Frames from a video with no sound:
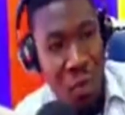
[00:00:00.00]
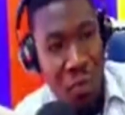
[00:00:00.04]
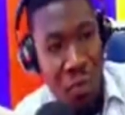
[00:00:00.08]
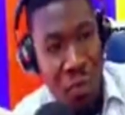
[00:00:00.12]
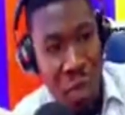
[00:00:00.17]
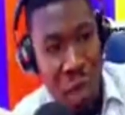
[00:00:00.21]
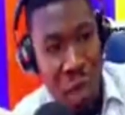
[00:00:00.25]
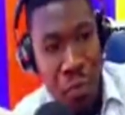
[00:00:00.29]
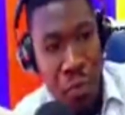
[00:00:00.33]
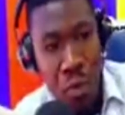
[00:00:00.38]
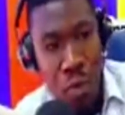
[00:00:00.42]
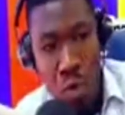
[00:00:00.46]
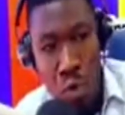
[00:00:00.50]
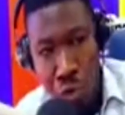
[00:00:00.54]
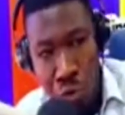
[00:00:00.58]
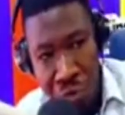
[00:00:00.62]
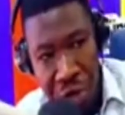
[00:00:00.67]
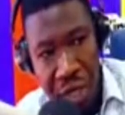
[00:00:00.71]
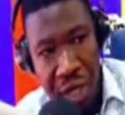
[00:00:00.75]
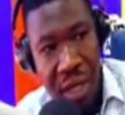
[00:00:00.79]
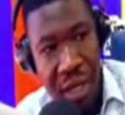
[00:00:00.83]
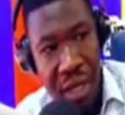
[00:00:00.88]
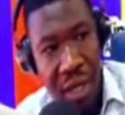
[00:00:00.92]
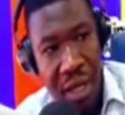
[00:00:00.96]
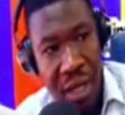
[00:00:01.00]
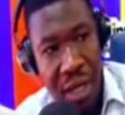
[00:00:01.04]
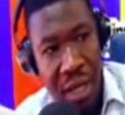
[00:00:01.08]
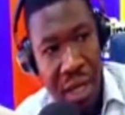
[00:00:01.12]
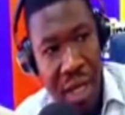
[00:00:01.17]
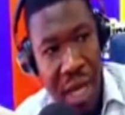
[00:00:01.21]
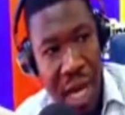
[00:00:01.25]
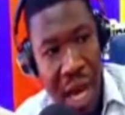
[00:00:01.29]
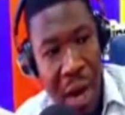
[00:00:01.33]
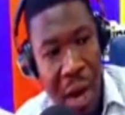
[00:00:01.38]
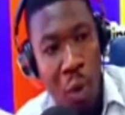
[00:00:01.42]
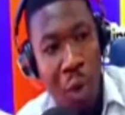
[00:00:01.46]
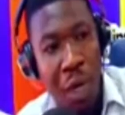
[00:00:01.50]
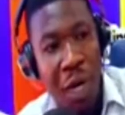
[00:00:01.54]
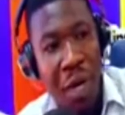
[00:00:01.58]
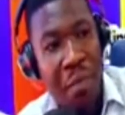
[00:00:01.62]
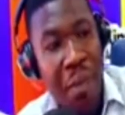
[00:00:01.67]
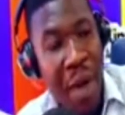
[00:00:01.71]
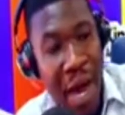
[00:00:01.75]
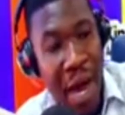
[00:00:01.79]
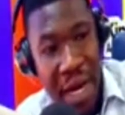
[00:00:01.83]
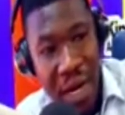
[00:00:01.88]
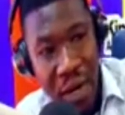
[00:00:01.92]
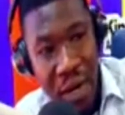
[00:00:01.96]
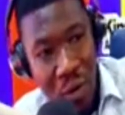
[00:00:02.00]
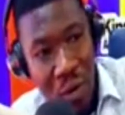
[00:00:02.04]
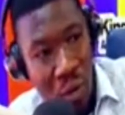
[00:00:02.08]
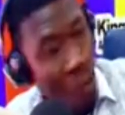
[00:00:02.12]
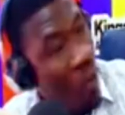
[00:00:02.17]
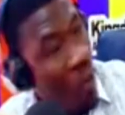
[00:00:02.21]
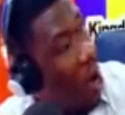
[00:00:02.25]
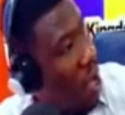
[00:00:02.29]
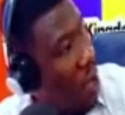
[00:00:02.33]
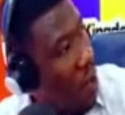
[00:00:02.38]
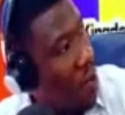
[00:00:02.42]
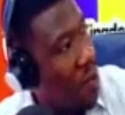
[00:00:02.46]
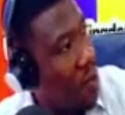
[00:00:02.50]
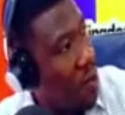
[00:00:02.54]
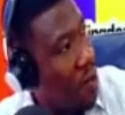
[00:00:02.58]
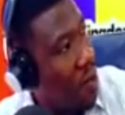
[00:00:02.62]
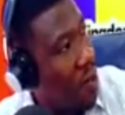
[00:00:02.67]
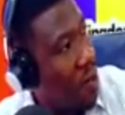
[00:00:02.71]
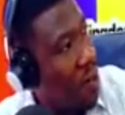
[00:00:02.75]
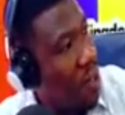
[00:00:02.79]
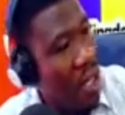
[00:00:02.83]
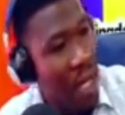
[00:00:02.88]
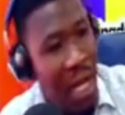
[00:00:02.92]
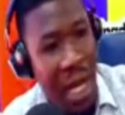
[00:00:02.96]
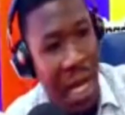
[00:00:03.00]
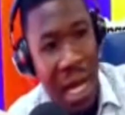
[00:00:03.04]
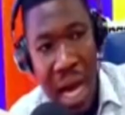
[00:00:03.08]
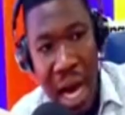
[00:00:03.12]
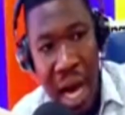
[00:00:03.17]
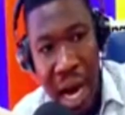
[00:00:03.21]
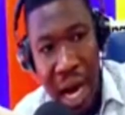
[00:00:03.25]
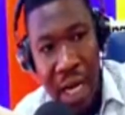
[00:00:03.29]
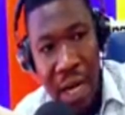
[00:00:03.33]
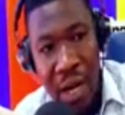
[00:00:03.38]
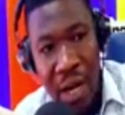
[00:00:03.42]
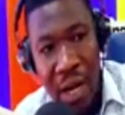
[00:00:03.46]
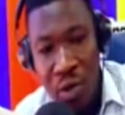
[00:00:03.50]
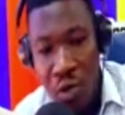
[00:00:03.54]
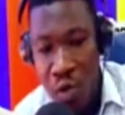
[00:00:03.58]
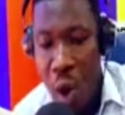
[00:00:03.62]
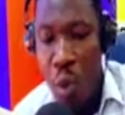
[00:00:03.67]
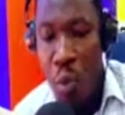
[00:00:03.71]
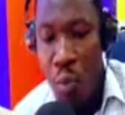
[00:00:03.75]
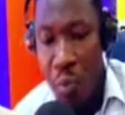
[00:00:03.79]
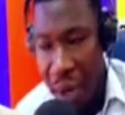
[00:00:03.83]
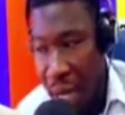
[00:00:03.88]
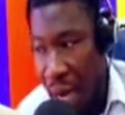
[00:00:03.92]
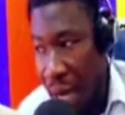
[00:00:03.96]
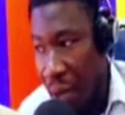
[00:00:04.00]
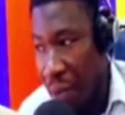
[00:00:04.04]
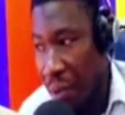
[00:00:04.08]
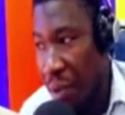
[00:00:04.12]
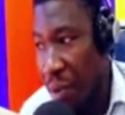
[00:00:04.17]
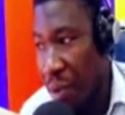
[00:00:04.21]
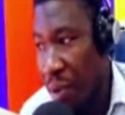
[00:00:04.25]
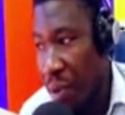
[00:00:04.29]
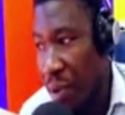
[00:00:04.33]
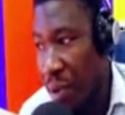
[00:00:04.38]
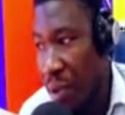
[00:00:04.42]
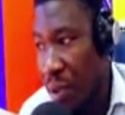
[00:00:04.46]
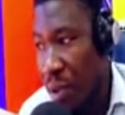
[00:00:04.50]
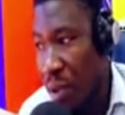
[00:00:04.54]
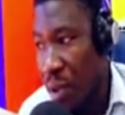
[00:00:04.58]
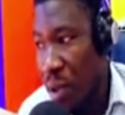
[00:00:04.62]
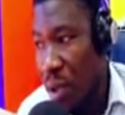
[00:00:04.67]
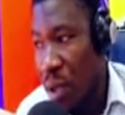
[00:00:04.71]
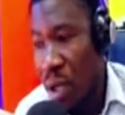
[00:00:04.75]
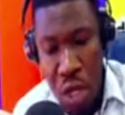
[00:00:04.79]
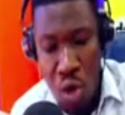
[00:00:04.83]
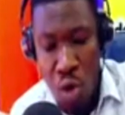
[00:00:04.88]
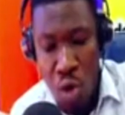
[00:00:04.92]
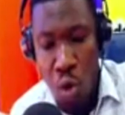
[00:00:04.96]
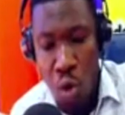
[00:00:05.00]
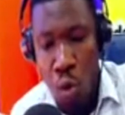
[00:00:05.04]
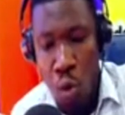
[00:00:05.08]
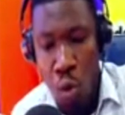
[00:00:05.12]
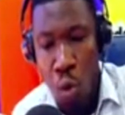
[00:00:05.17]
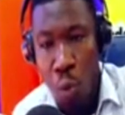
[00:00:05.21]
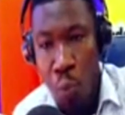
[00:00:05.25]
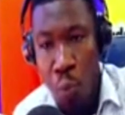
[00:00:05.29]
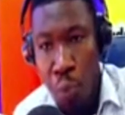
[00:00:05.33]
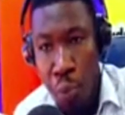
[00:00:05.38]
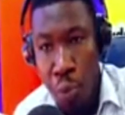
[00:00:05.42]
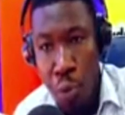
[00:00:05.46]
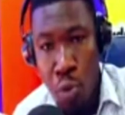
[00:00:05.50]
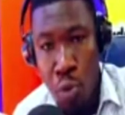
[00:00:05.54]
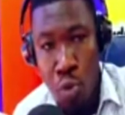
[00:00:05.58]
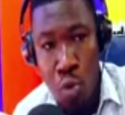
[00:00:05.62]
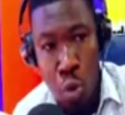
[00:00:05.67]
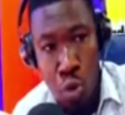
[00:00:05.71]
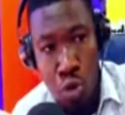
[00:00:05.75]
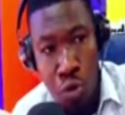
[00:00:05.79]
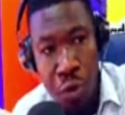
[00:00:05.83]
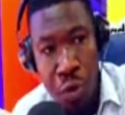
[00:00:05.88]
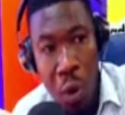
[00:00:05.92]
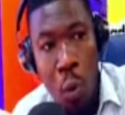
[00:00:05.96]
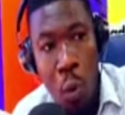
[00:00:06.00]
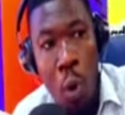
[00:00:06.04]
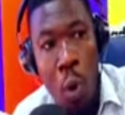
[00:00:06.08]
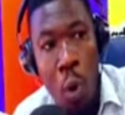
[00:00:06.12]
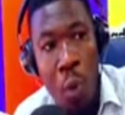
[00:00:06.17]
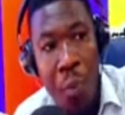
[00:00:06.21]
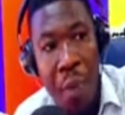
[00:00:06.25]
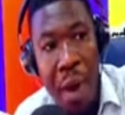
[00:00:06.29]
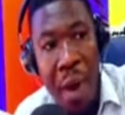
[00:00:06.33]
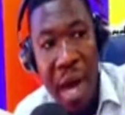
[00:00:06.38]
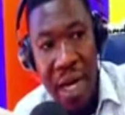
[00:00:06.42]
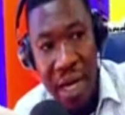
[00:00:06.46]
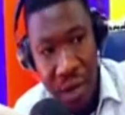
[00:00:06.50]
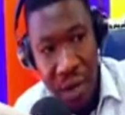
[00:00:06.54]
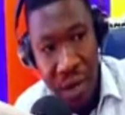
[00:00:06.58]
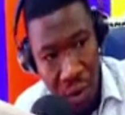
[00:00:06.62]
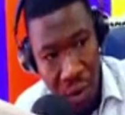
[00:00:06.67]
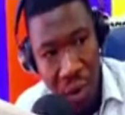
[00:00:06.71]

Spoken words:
kotodwe e wo ne bed ho a anadwo a wo beda no bun kotodwe wo bed no ho